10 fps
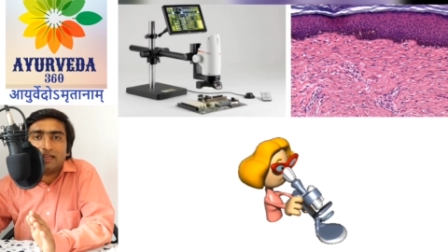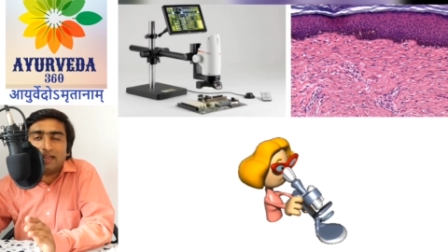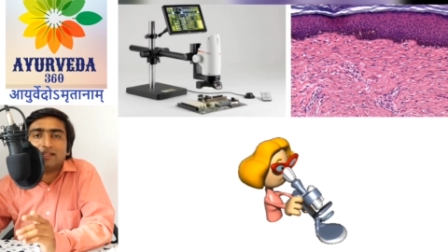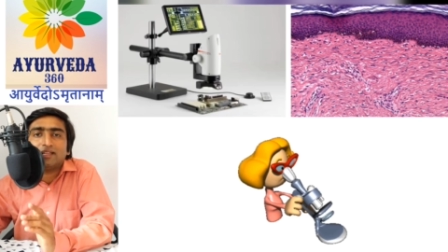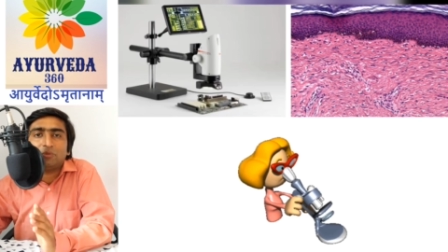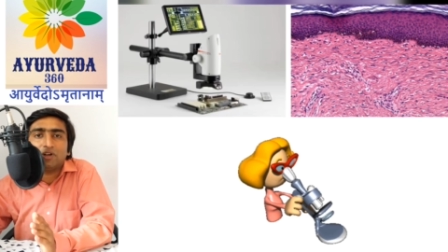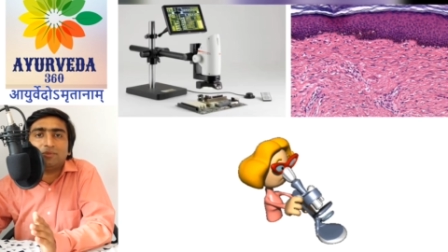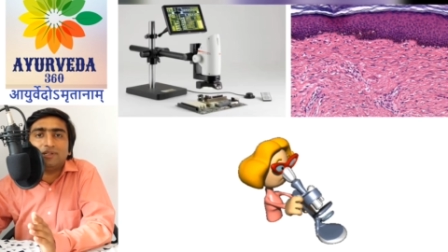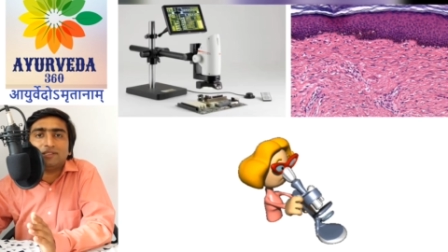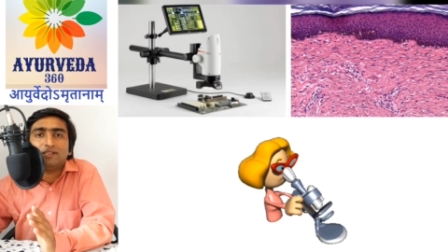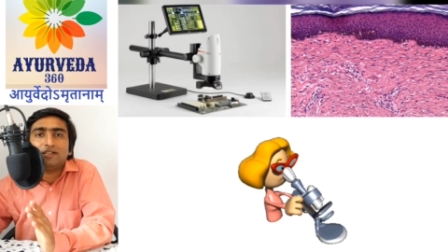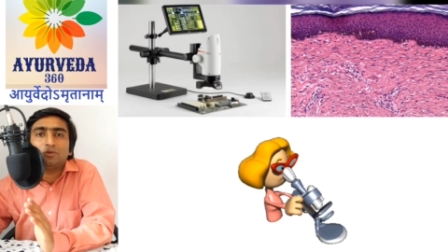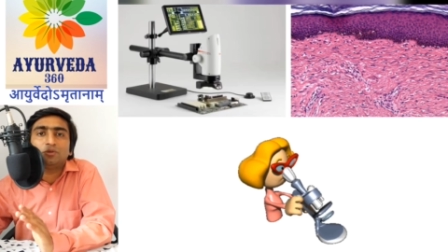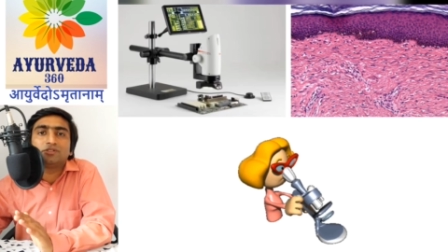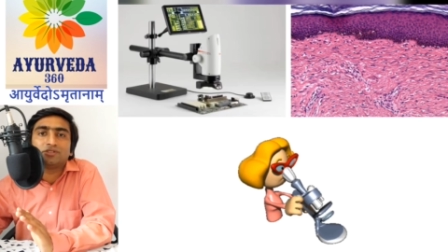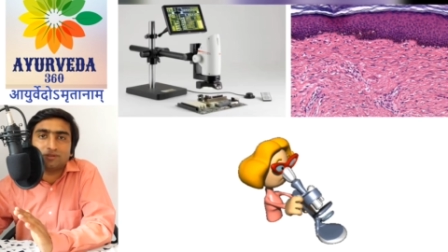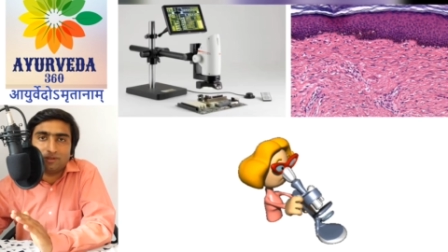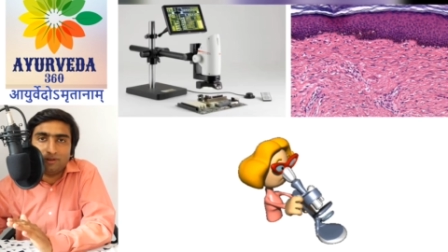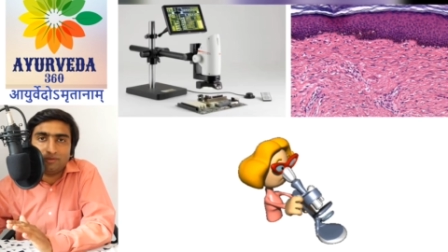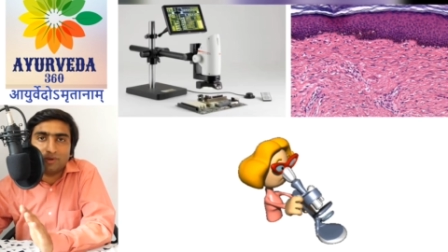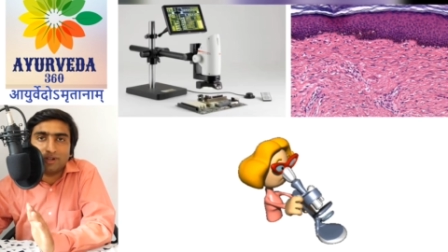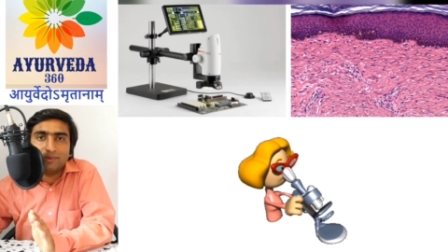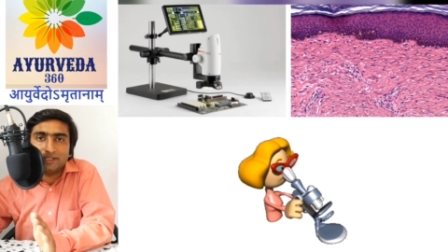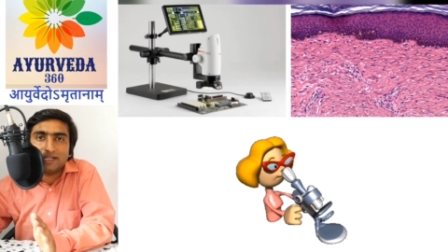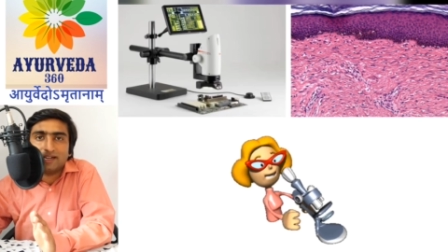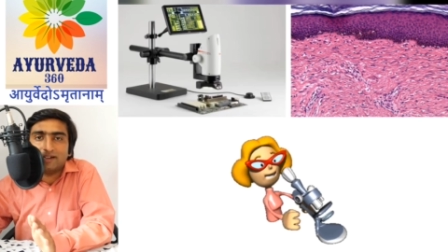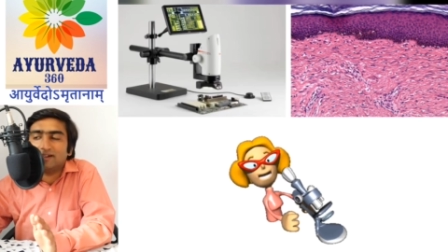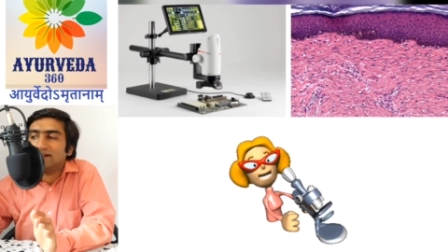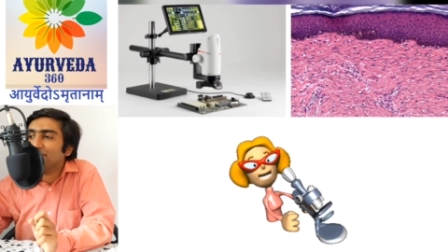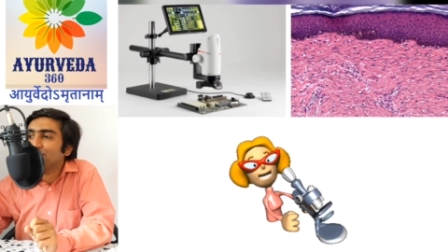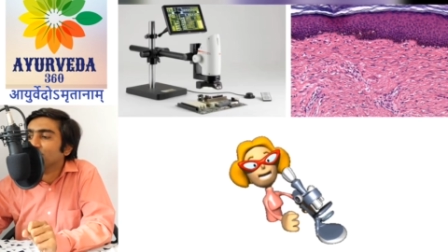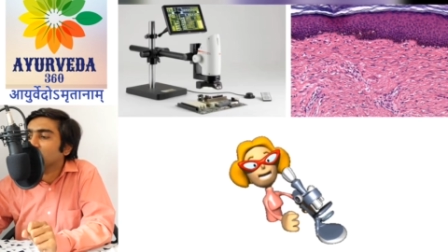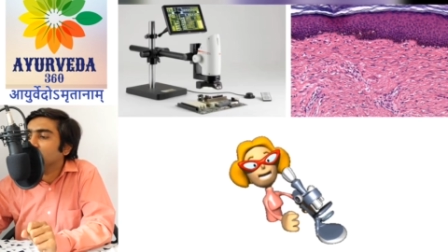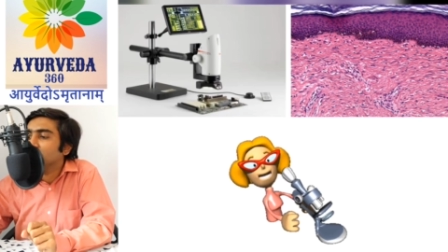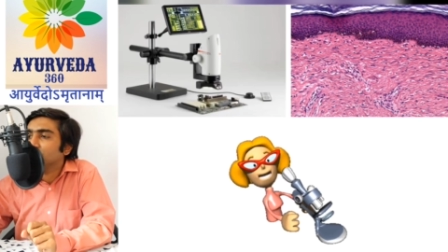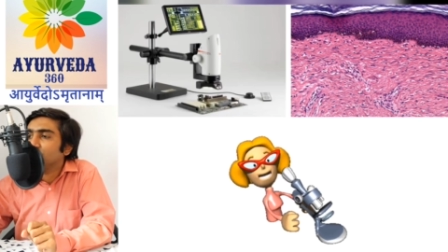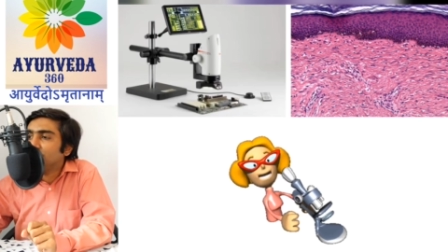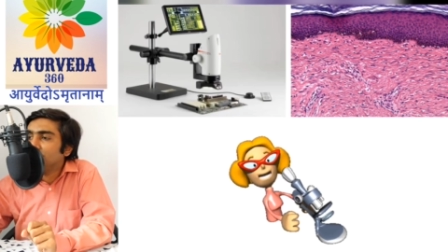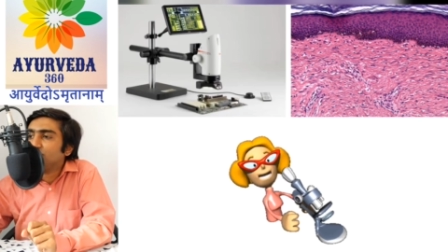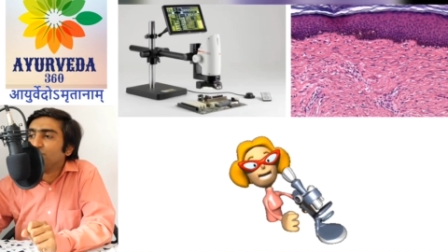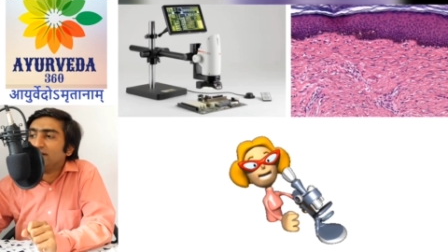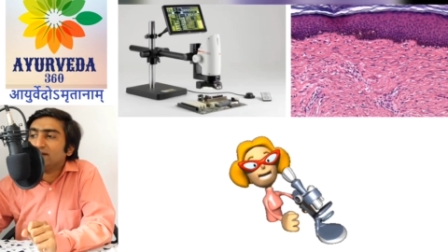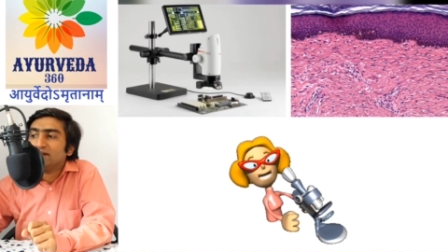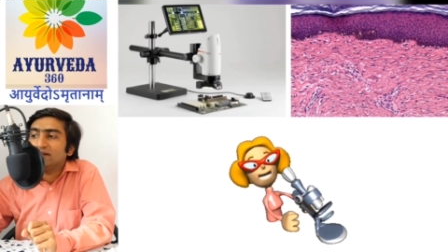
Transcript: rather than modern medicine the tools of modern medicine i can tell so in this way